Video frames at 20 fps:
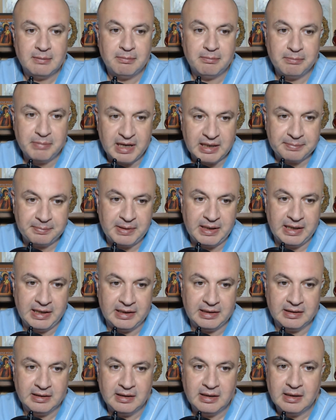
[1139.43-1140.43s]
back
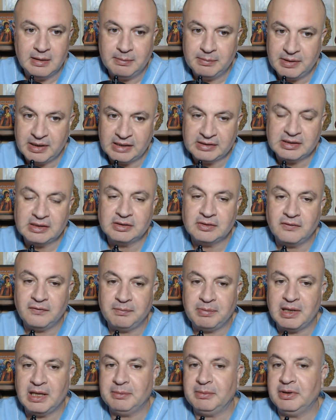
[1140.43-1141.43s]
pain, presence of
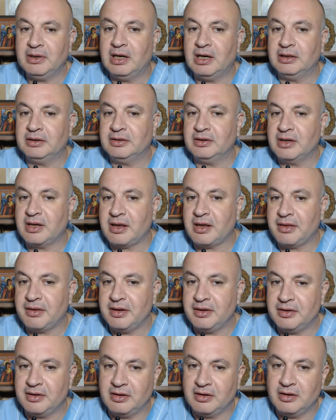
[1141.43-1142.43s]
pulmonary artery
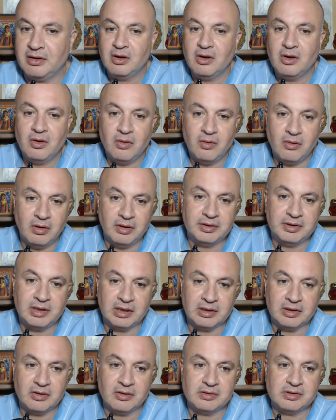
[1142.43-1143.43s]
catheter or
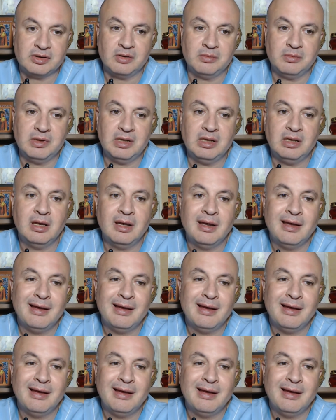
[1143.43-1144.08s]
tracheostomy,